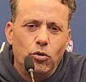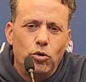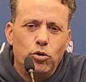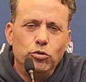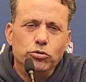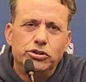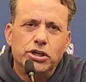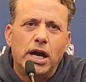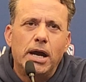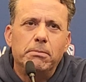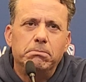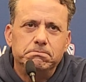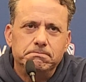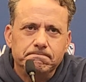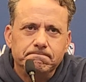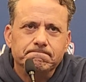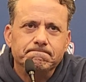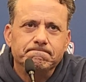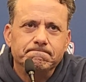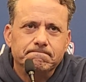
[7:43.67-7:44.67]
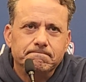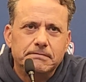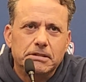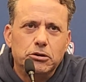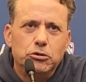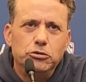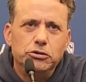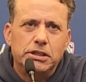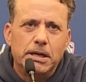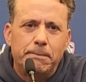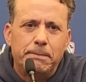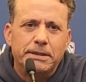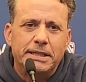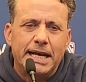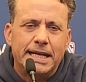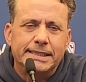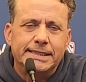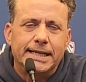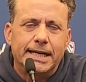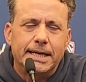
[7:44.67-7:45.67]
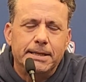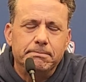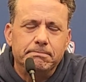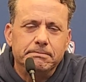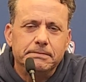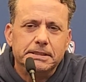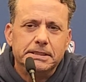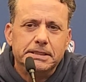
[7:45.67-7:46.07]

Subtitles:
who's up at that time.